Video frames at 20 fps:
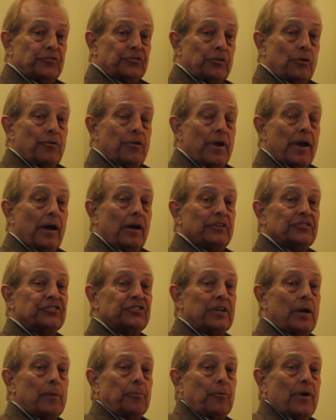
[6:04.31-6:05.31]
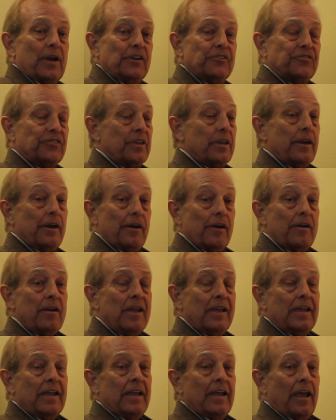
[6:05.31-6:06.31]
Show you how it separates the air
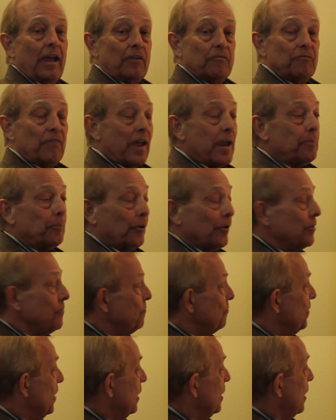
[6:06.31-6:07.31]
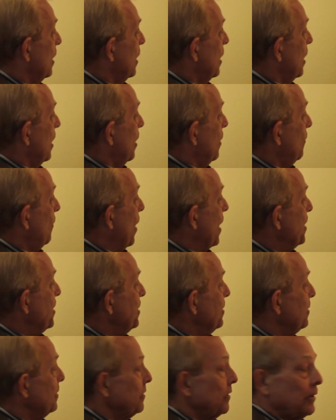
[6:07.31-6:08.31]
and vapor right
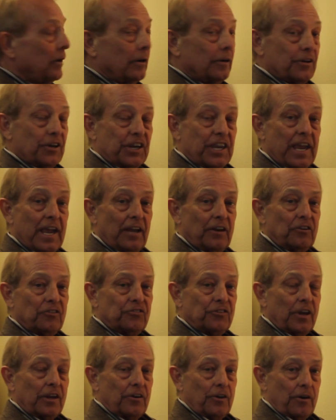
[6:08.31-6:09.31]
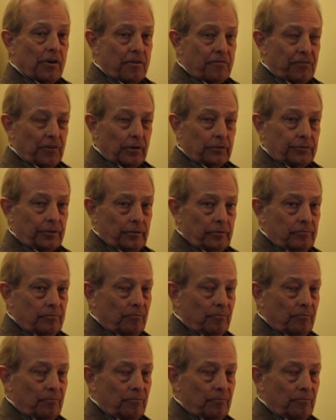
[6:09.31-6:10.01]
here on the cat secondary filter.